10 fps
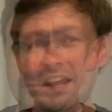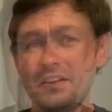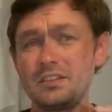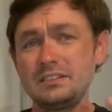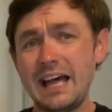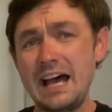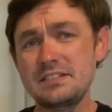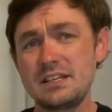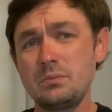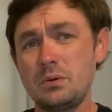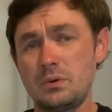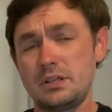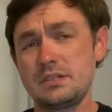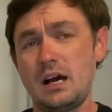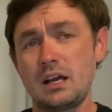The last thing we want
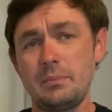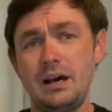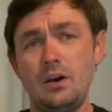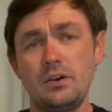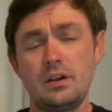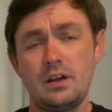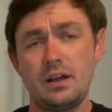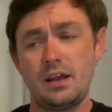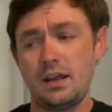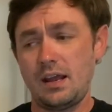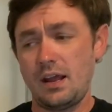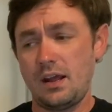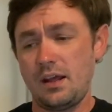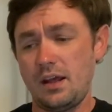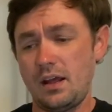to talk about
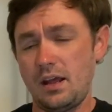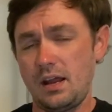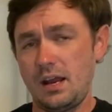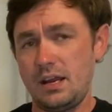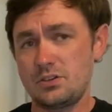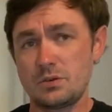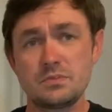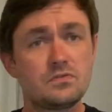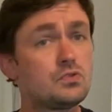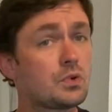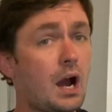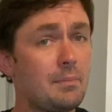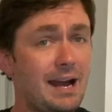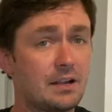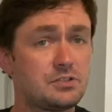in terms of
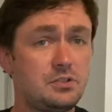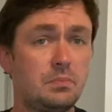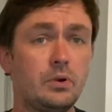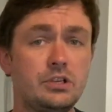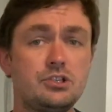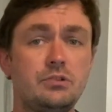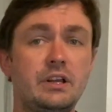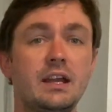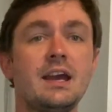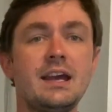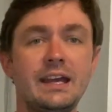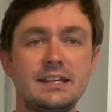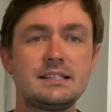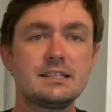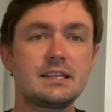drawbacks to point shooting is
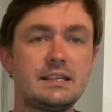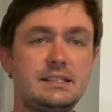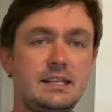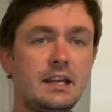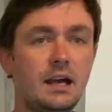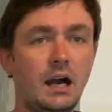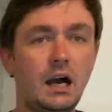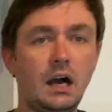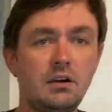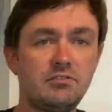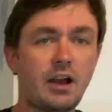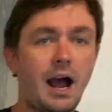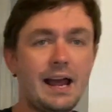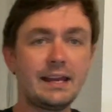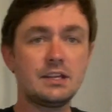this idea of
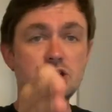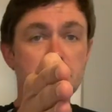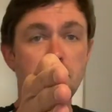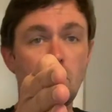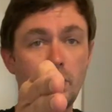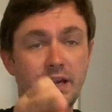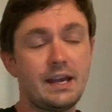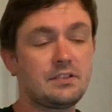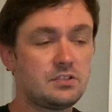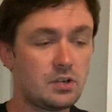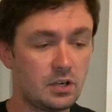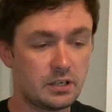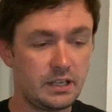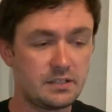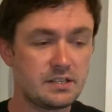I can just point at the
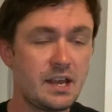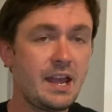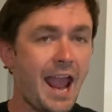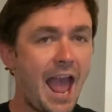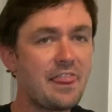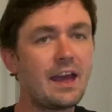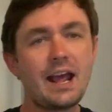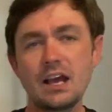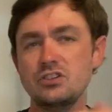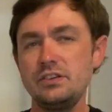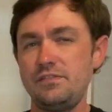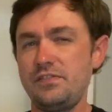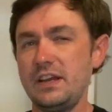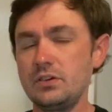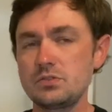target. And that actually
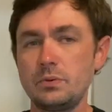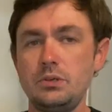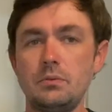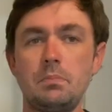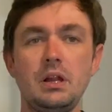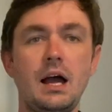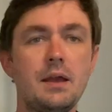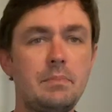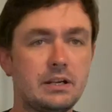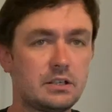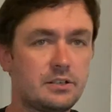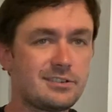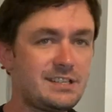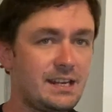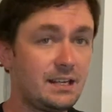fails when you imply a better
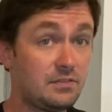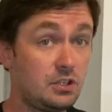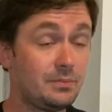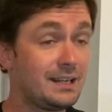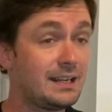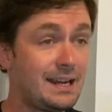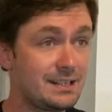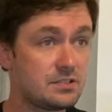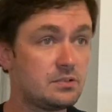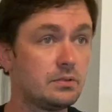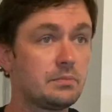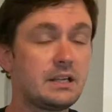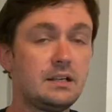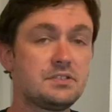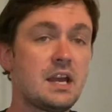understanding of human kinetics to it,
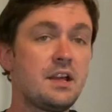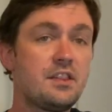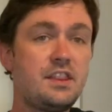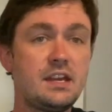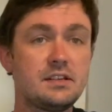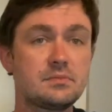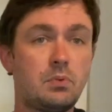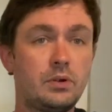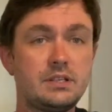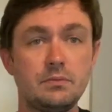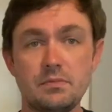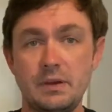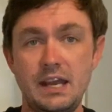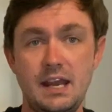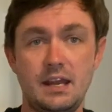because this, pointing with my
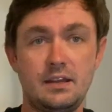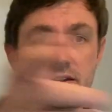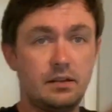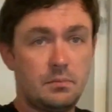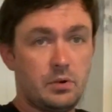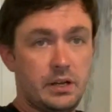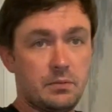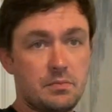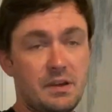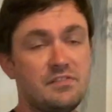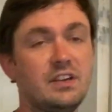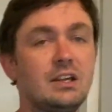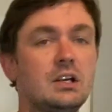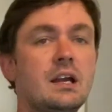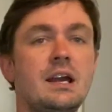hand, pointing with my
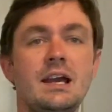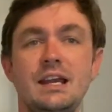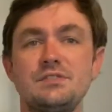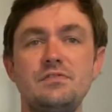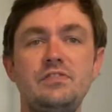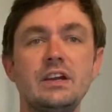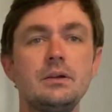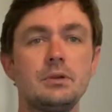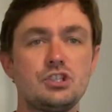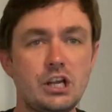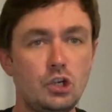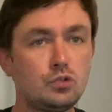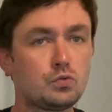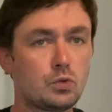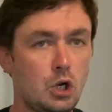finger, is very much a
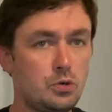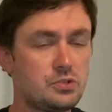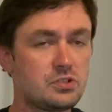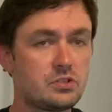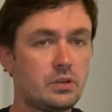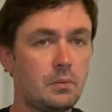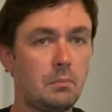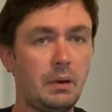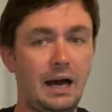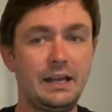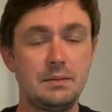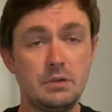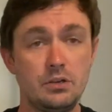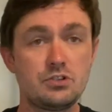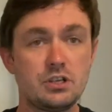gross body
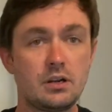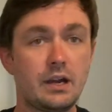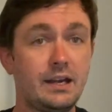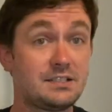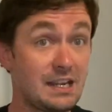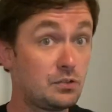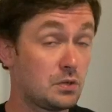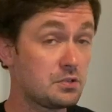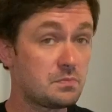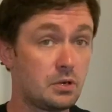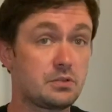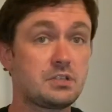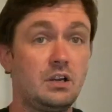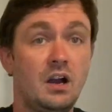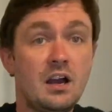motion, all right? It's a gross motor
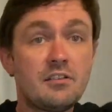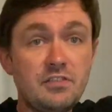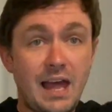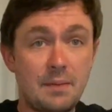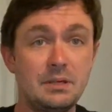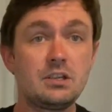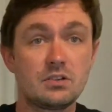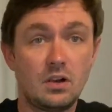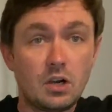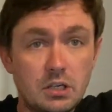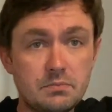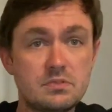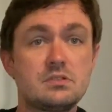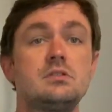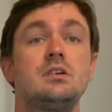skill. Flapping your
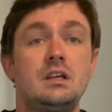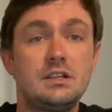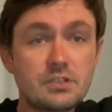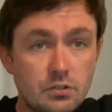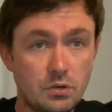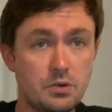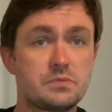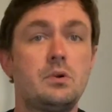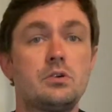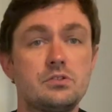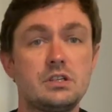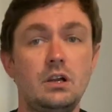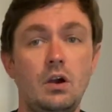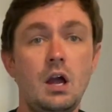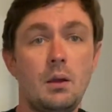arms is a gross motor skill.
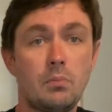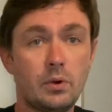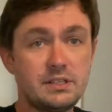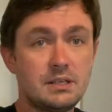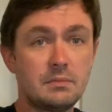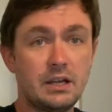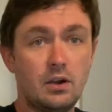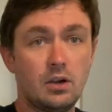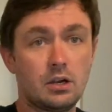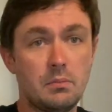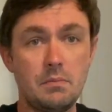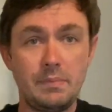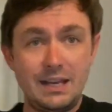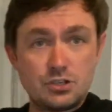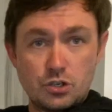Pointing my arm,
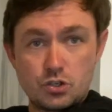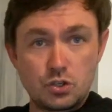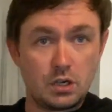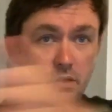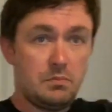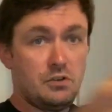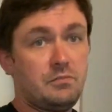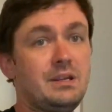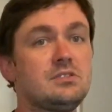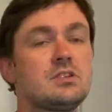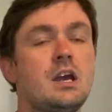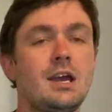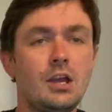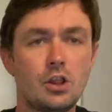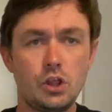major trunk movements,
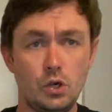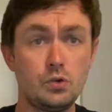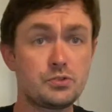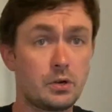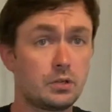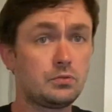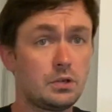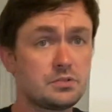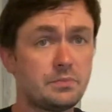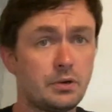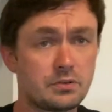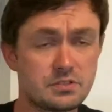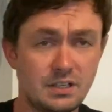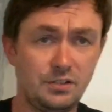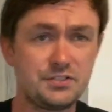those are gross motor
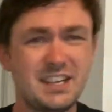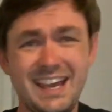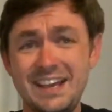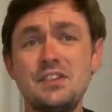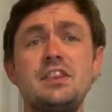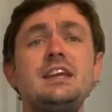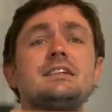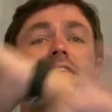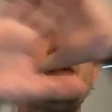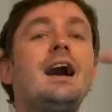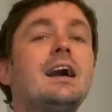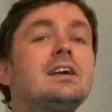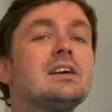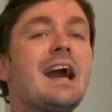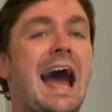skills. The
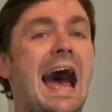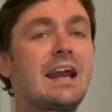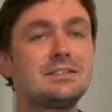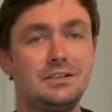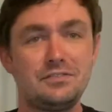entire act of